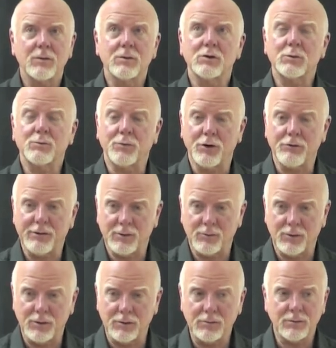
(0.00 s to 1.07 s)
Spirit
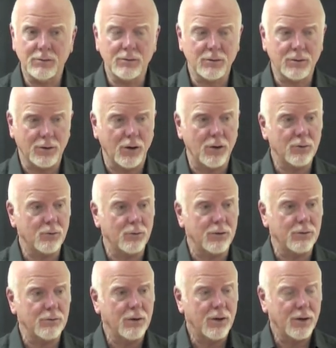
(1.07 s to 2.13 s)
will, God
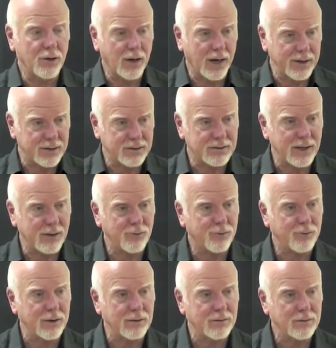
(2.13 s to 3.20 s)
will, your higher
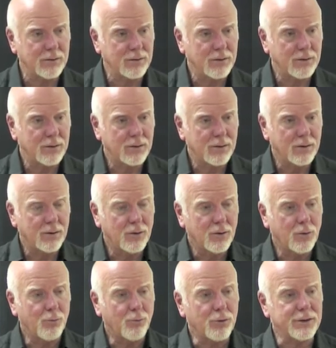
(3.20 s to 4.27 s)
self will,
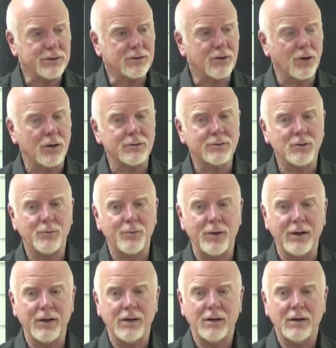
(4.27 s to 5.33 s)
but there's got to
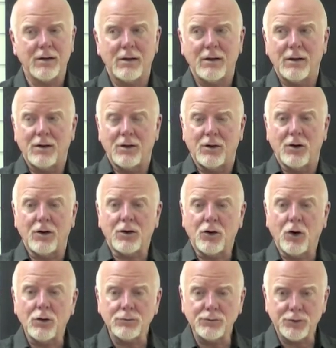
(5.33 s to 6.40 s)
be a
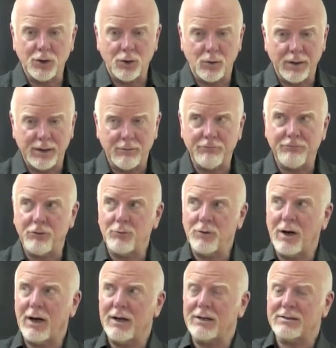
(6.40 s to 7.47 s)
conduit from
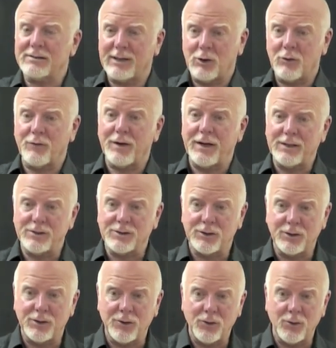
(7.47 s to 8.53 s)
your higher self
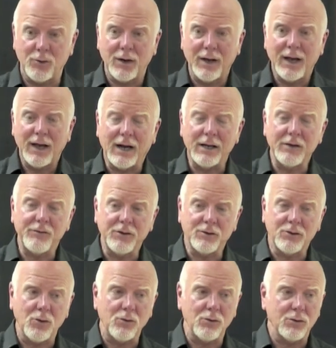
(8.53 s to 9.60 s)
into you. And if you
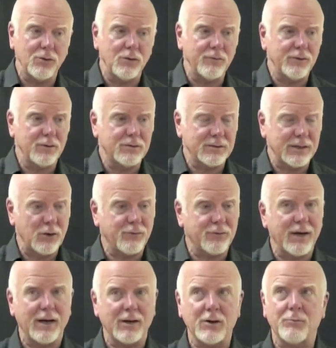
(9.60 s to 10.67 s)
don't love yourself,
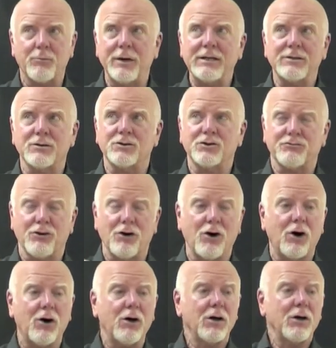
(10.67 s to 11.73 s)
that piece of
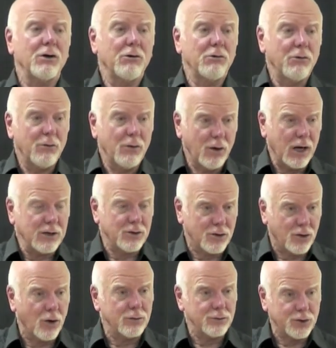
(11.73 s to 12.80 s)
straw as a
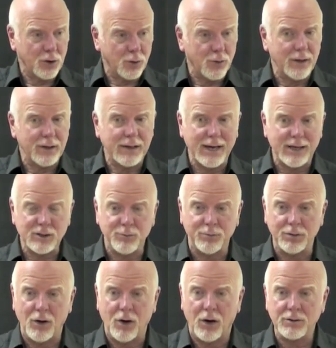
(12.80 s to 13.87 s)
conduit gets
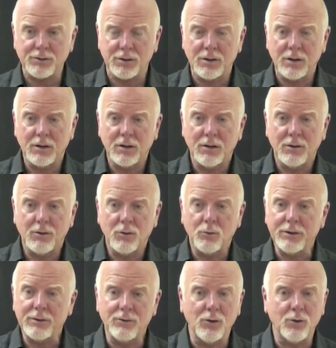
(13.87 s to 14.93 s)
blocked
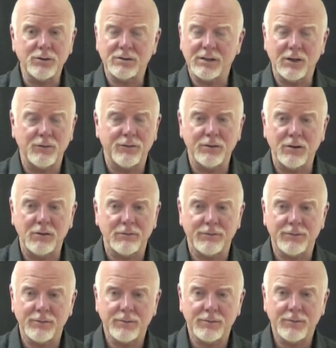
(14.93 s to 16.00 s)
with no
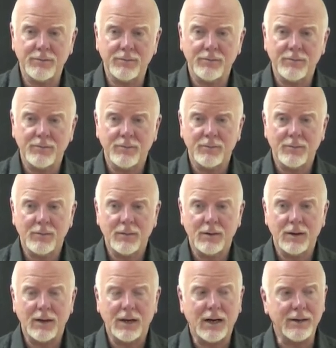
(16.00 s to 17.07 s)
self-love.
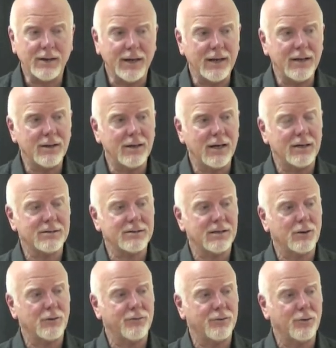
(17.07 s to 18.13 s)
And in that
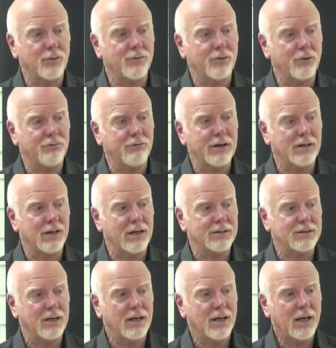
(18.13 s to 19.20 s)
self-love you
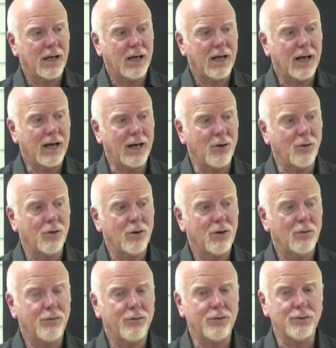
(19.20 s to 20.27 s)
realise how
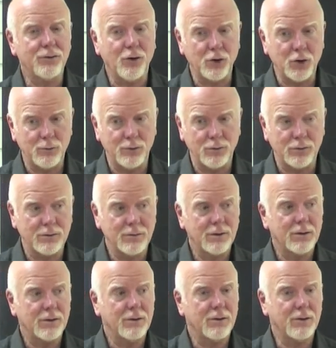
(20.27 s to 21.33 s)
phenomenal
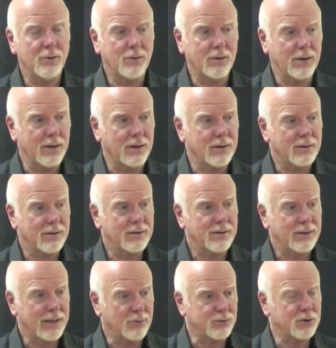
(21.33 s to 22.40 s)
you are.
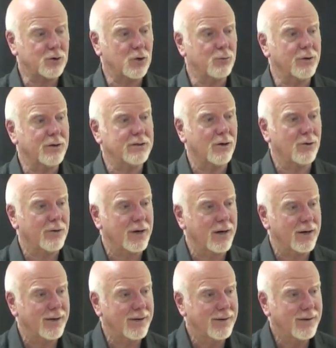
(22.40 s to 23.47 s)
How's your stomach? Is it okay?